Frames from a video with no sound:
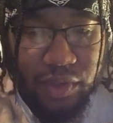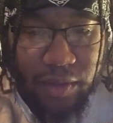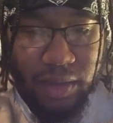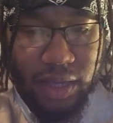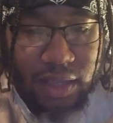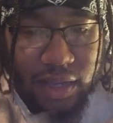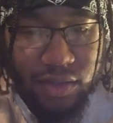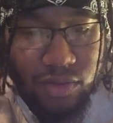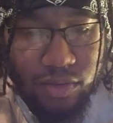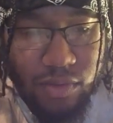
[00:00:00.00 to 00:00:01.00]
I'm gonna get
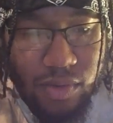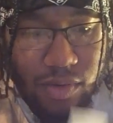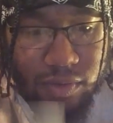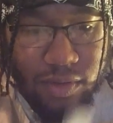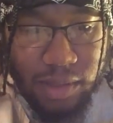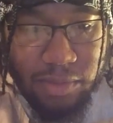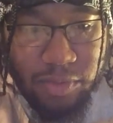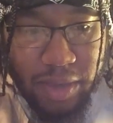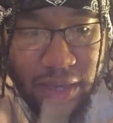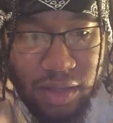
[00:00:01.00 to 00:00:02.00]
that too, because I'm
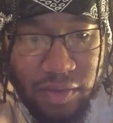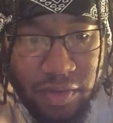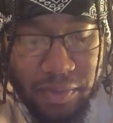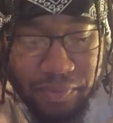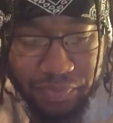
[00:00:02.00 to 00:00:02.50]
speaking of it.